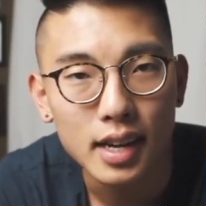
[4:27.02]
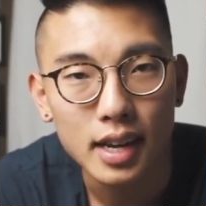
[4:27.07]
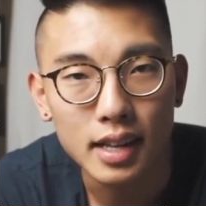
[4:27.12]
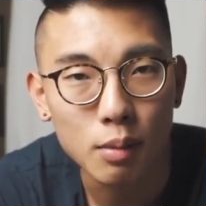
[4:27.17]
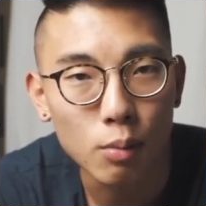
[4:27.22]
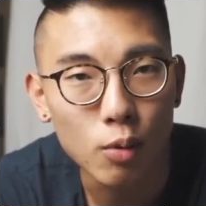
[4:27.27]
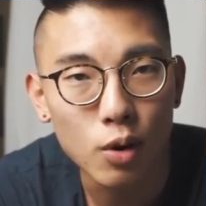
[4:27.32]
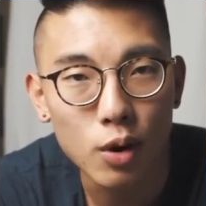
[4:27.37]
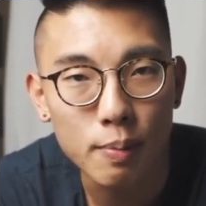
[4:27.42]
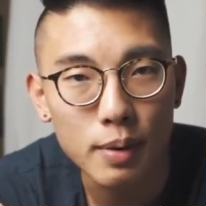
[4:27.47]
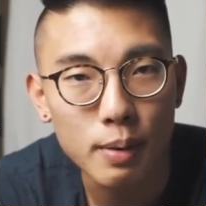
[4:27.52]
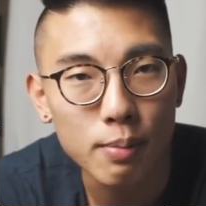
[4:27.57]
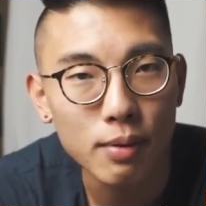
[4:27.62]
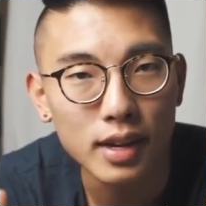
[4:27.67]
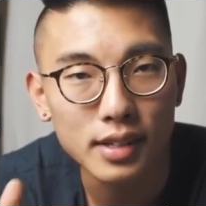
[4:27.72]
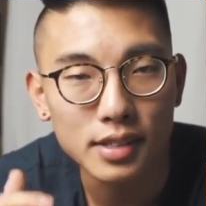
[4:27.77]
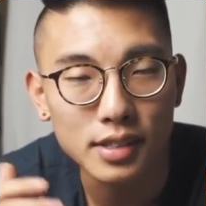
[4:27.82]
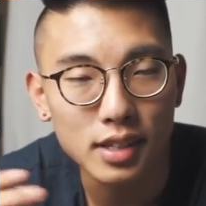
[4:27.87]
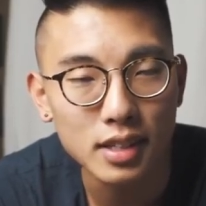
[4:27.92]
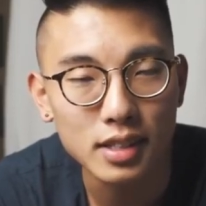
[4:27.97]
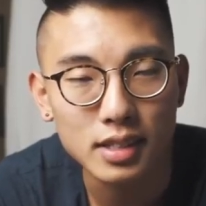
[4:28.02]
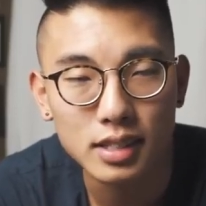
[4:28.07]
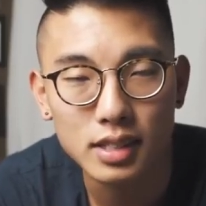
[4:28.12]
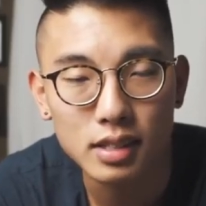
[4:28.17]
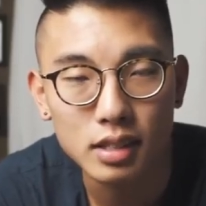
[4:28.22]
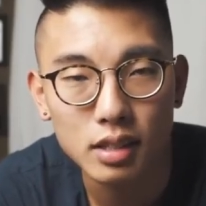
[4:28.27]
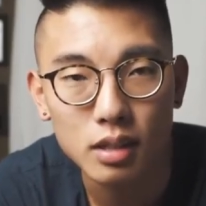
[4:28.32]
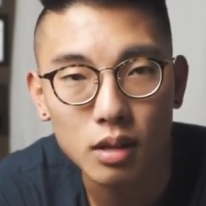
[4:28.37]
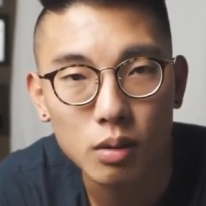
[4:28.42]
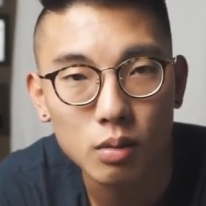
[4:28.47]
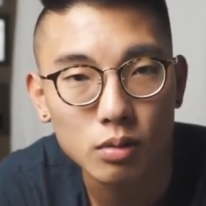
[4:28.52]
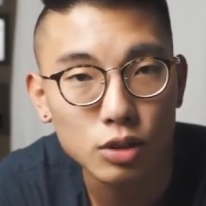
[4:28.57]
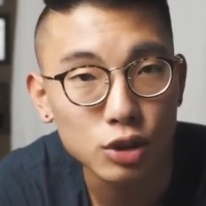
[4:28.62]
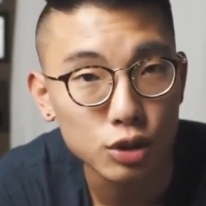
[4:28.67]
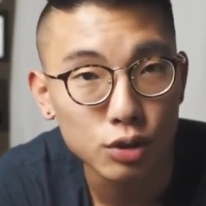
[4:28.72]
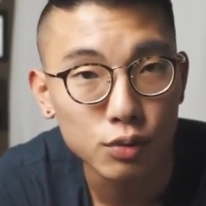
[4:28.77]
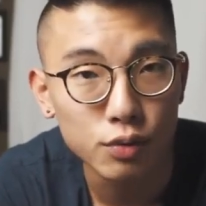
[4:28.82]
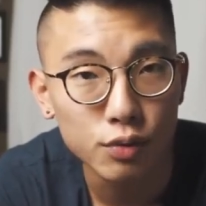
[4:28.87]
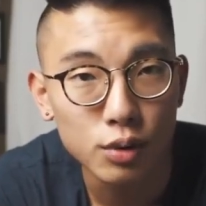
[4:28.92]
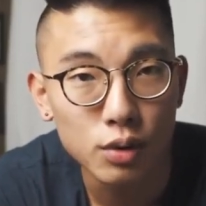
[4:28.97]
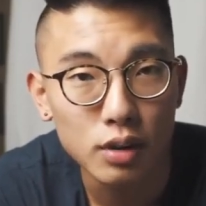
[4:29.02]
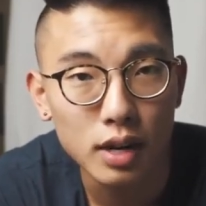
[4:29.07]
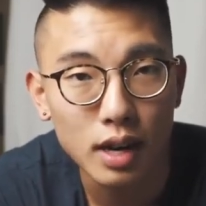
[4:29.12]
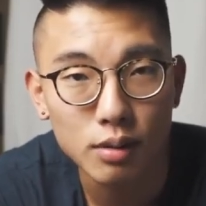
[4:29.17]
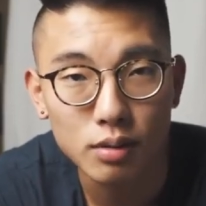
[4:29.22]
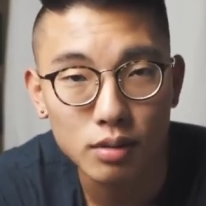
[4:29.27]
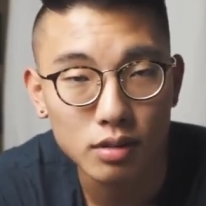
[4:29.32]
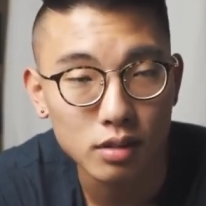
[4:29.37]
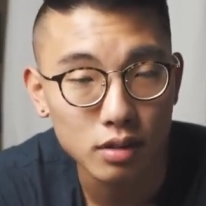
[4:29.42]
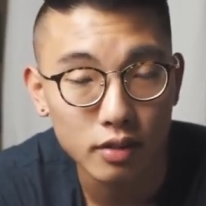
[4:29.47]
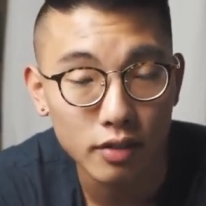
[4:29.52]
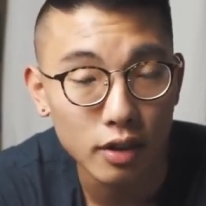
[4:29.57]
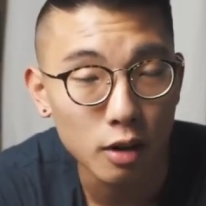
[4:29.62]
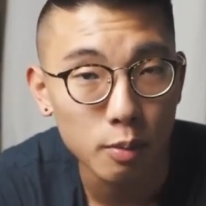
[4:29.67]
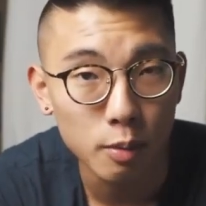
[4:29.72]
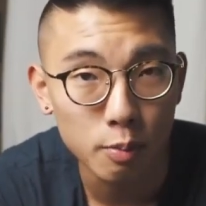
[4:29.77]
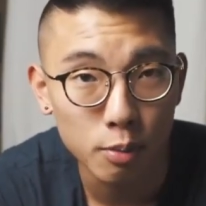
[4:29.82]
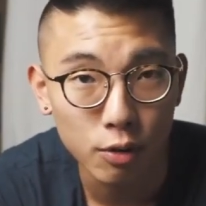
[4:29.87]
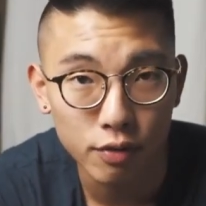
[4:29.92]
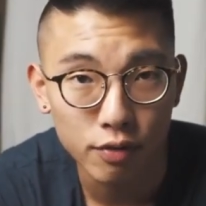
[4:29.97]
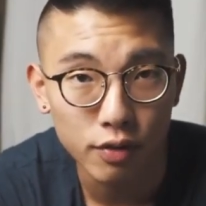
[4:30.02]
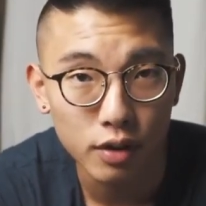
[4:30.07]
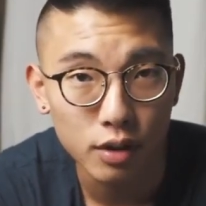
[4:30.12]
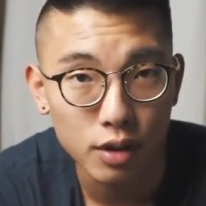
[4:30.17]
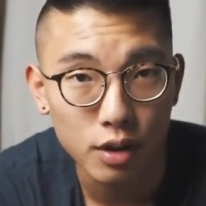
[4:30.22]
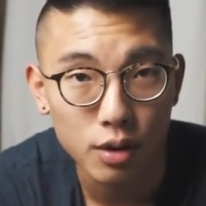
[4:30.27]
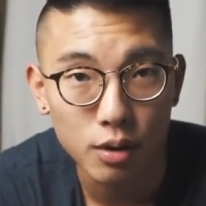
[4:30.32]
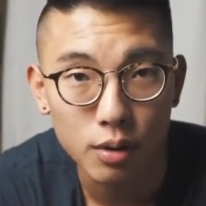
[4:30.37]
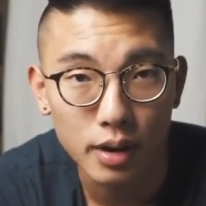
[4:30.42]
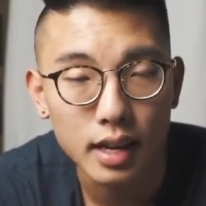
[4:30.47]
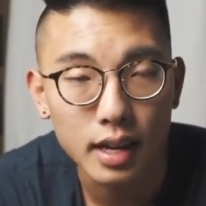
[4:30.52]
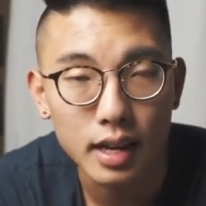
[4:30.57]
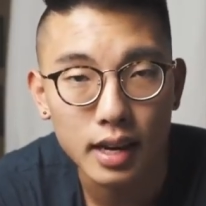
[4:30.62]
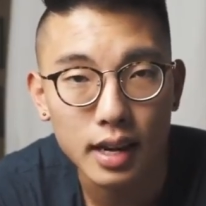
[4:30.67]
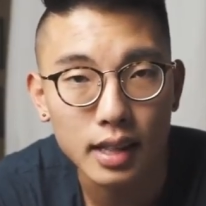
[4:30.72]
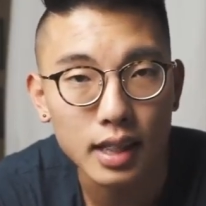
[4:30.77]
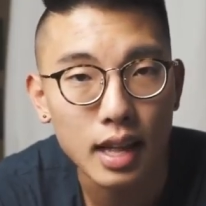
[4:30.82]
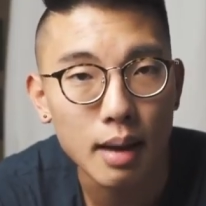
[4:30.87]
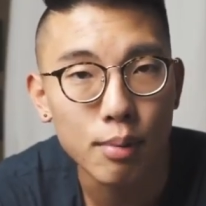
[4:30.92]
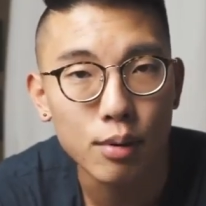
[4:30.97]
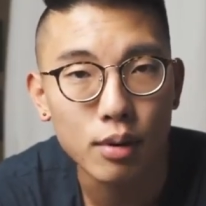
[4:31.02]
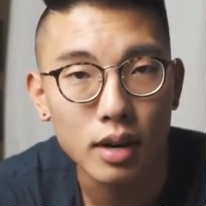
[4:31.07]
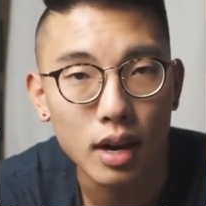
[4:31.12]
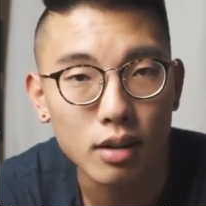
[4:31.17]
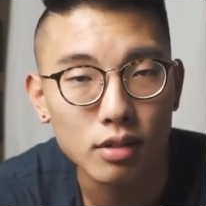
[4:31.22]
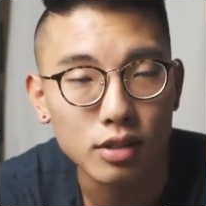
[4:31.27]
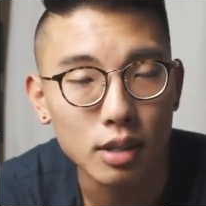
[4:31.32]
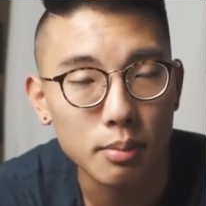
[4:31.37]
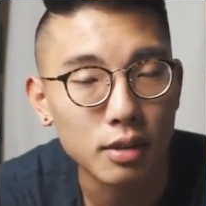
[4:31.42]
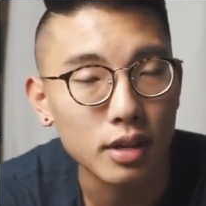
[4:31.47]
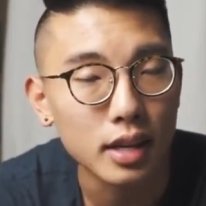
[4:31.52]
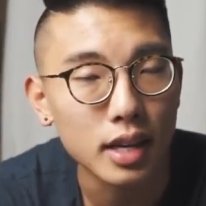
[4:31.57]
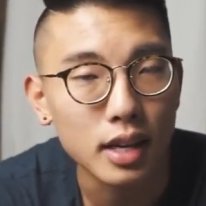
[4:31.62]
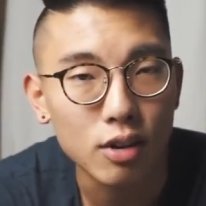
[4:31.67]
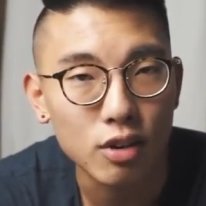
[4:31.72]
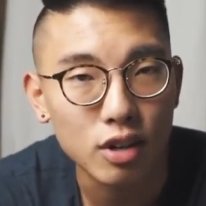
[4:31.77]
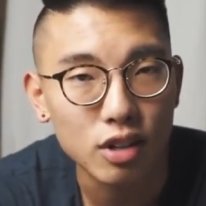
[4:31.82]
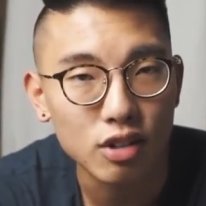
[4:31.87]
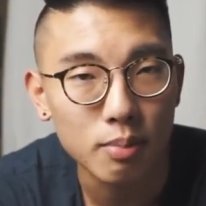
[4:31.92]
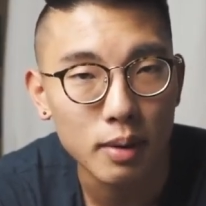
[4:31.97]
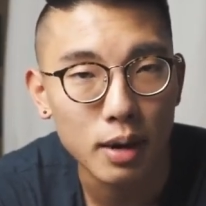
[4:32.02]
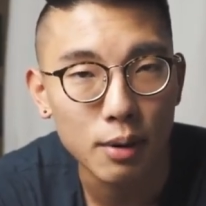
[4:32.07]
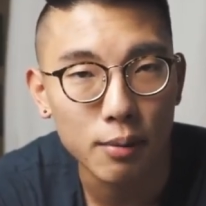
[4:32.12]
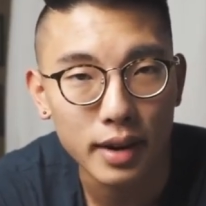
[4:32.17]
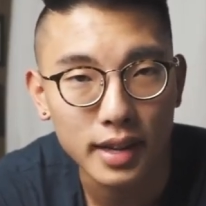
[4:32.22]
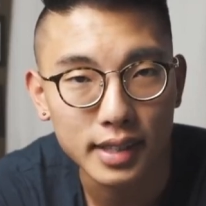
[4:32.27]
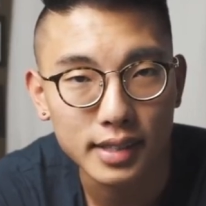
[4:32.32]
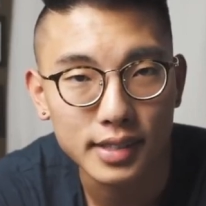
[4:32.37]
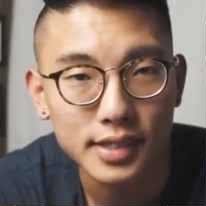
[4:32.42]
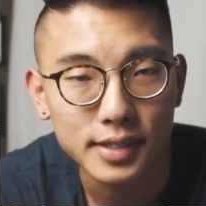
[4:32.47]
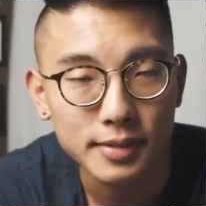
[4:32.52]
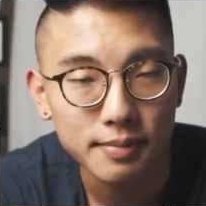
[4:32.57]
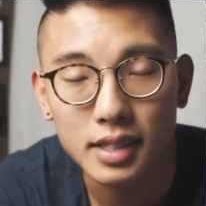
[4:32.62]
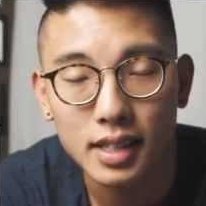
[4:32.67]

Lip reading: And the more people I started to, you know, shoot for, I would develop a portfolio, and at that point I was able to increase my rates.